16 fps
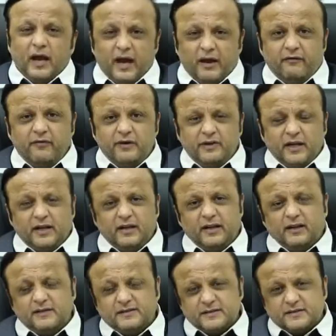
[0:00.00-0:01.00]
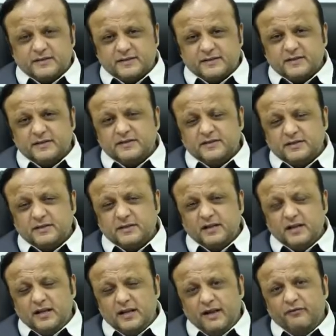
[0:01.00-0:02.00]
Every day there is a certain
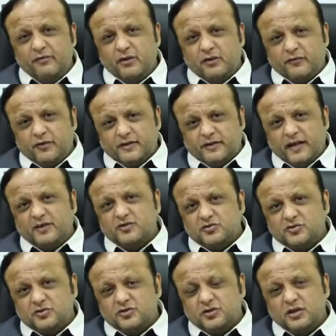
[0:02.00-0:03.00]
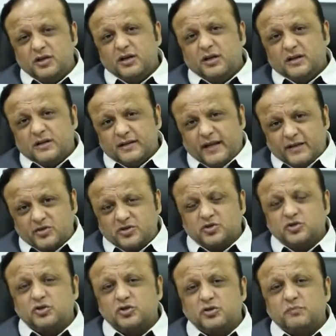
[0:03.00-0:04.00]
level of attention that
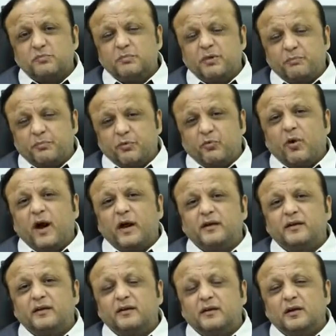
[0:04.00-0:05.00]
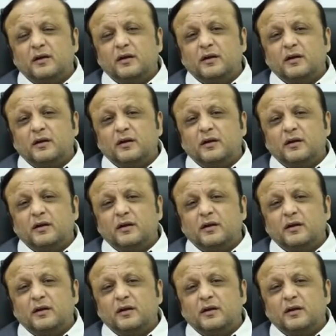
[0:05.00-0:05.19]
should be provided